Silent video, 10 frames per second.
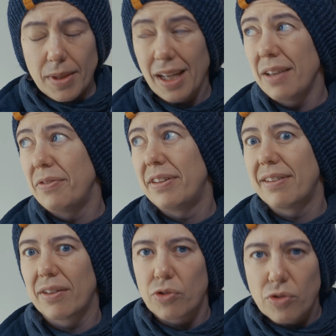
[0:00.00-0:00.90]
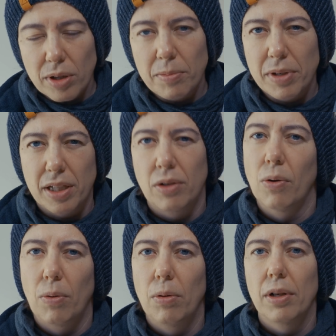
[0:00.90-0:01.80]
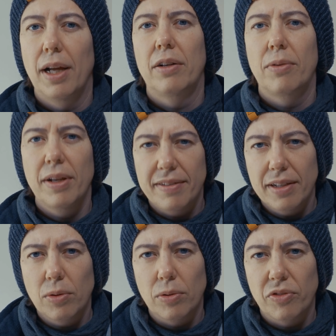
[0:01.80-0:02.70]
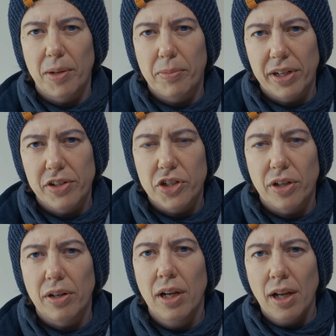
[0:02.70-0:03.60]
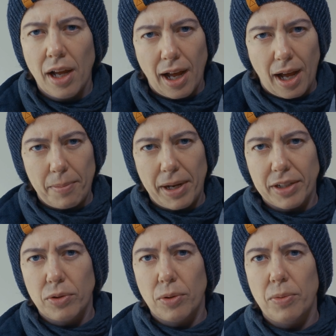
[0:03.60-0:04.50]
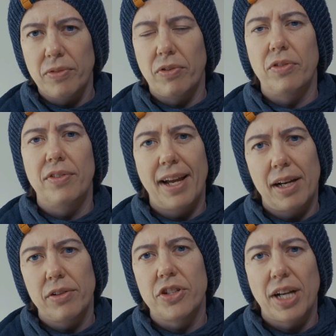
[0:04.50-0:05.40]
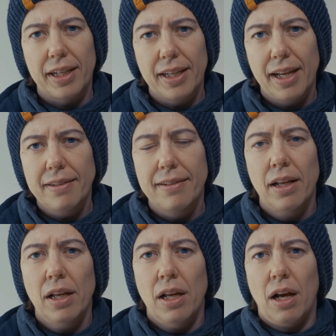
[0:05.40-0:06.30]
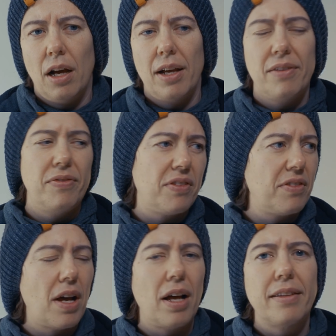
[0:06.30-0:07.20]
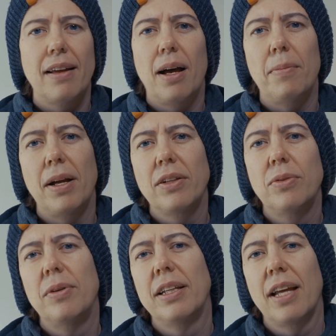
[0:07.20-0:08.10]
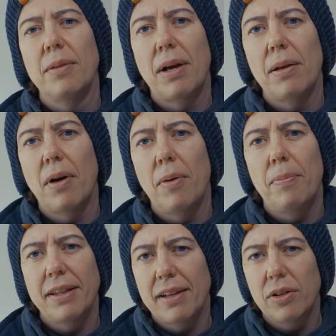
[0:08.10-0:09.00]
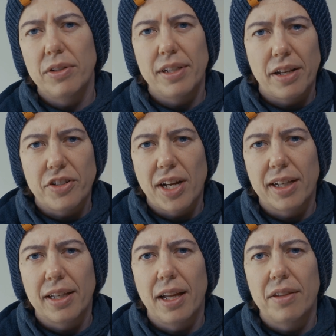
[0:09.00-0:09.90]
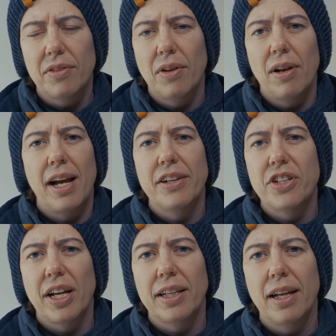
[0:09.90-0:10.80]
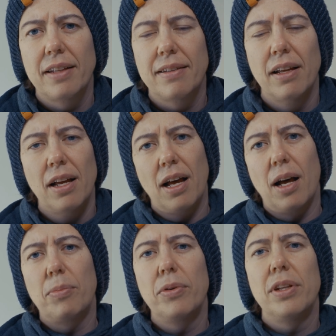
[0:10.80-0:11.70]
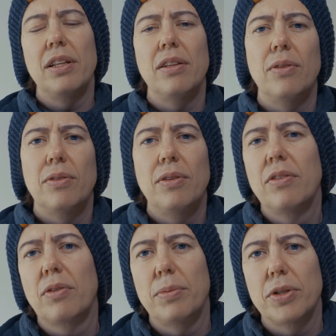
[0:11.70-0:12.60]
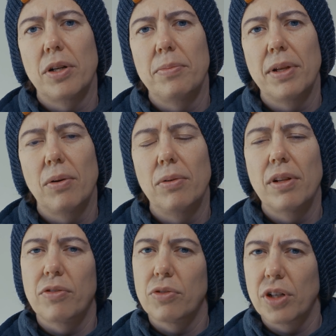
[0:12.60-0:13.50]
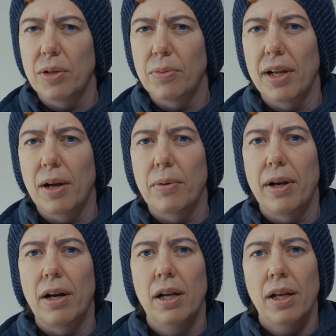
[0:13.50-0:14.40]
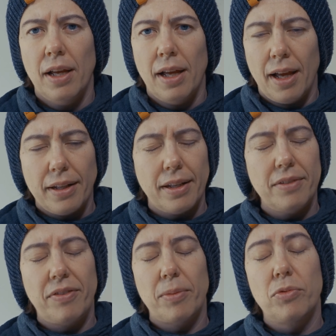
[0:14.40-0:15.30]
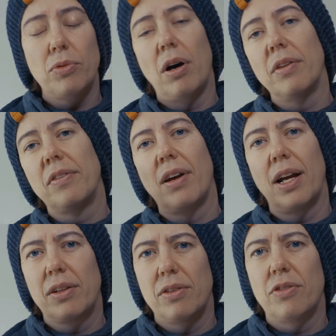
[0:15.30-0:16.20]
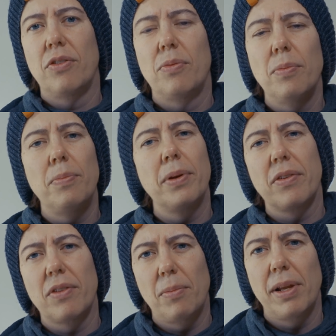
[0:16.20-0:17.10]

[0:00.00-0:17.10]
if it's extremely cold, like crazy cold temperature, I might go with a down jacket. If it's not, I might go and get my Patagonia jacket, a light jacket. I'll put it in the description below. That's usually what I wear. And then if I'm too hot, I can just peel some